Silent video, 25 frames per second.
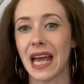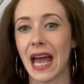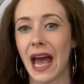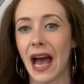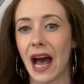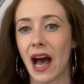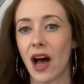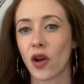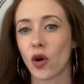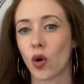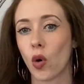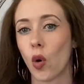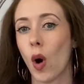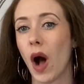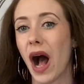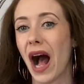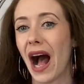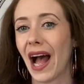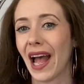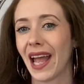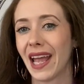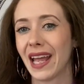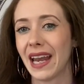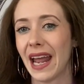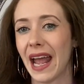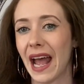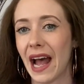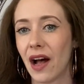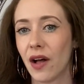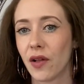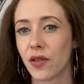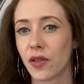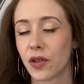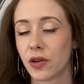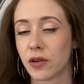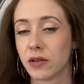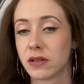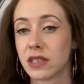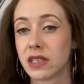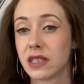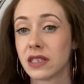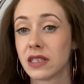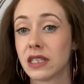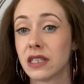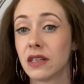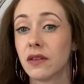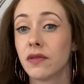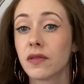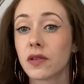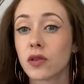out or iron out those
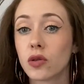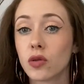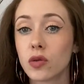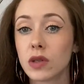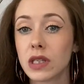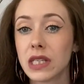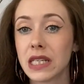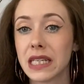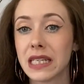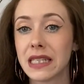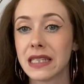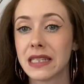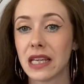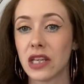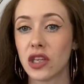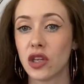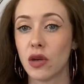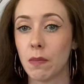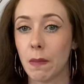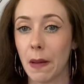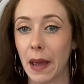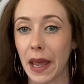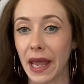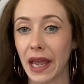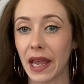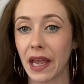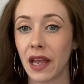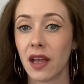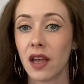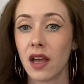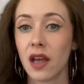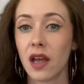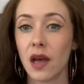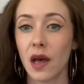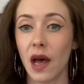difficulties that you may